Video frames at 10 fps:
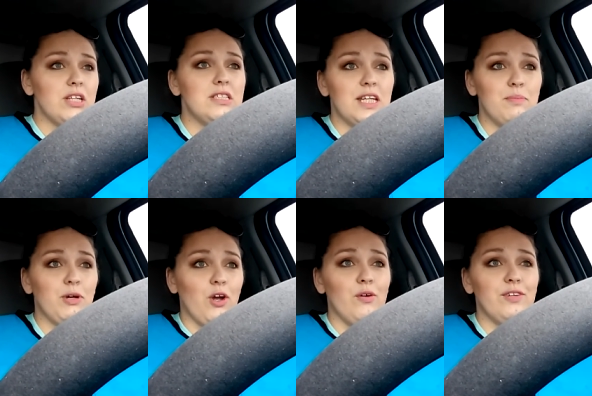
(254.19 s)
to keep
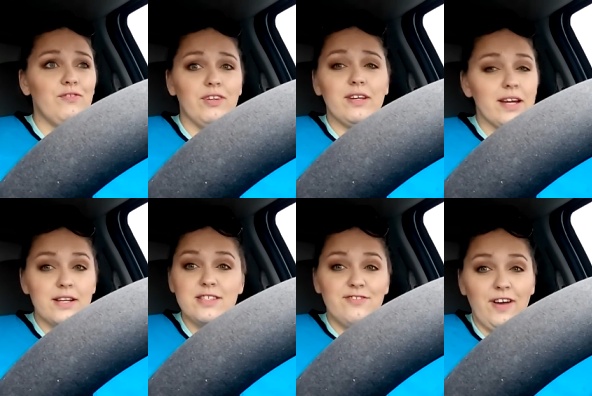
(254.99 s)
it going for the
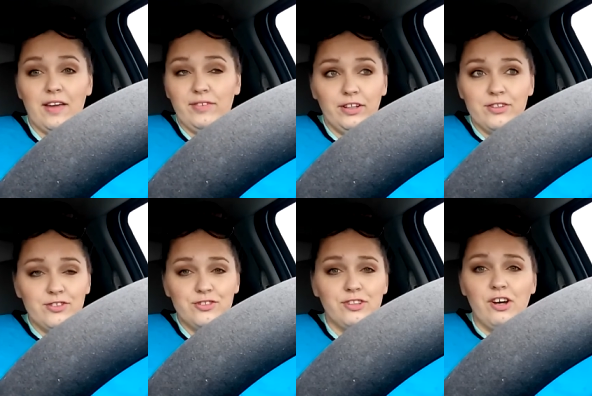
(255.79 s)
next 5
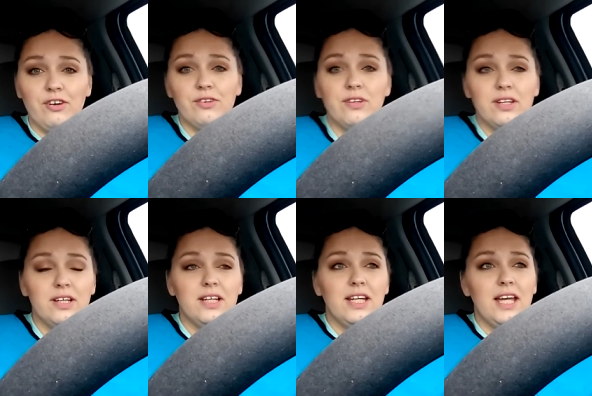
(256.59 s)
years or so.
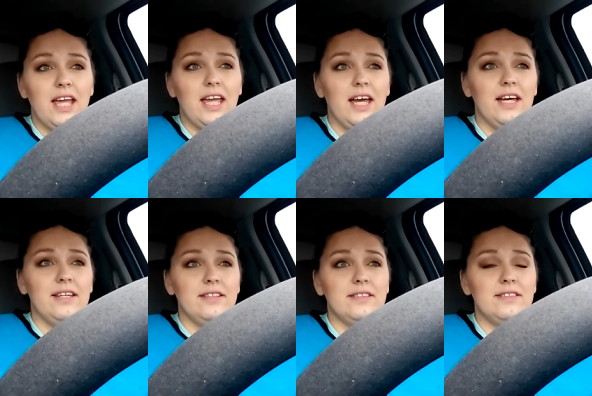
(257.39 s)

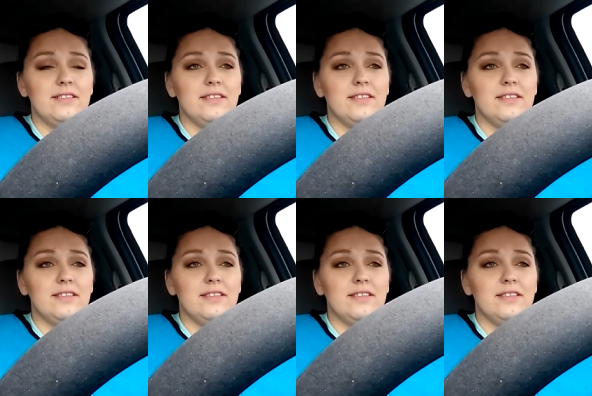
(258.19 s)
And